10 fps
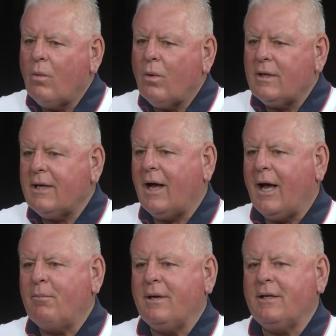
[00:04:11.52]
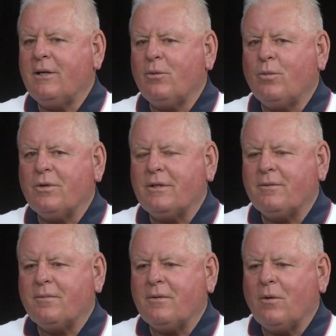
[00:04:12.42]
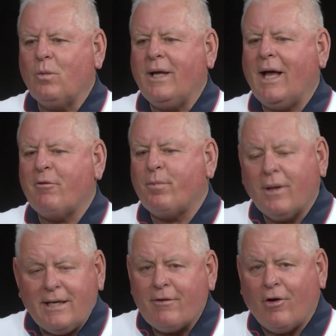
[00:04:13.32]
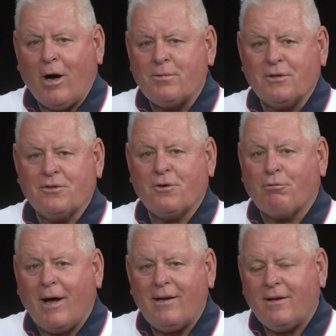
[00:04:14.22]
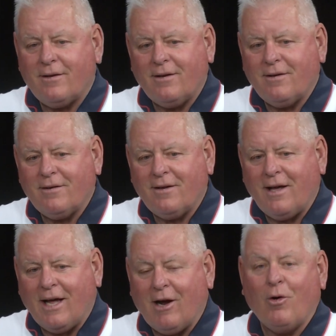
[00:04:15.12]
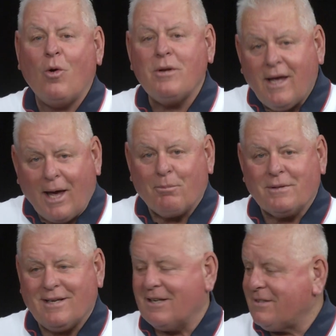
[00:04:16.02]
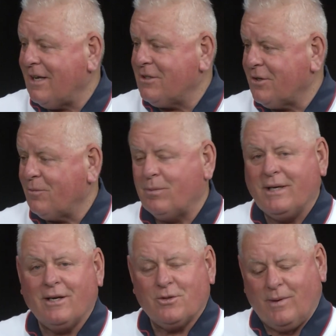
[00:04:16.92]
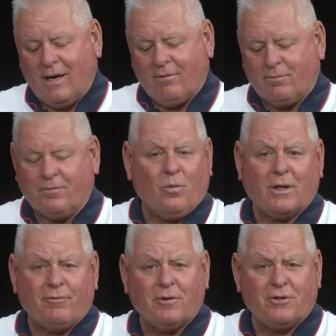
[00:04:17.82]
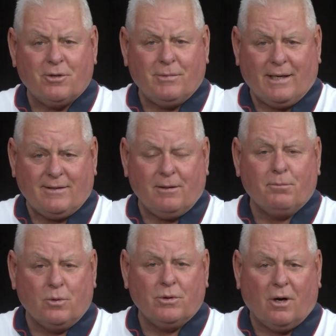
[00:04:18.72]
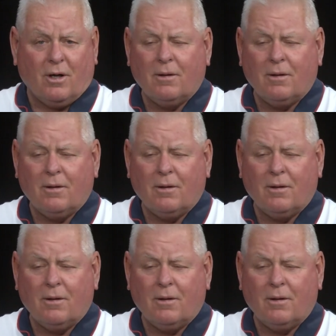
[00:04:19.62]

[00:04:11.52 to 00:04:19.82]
Well, yeah, I mean, we have plenty of options right at our own campus at Ascension because we have a wonderful gymnasium, Boone Hall.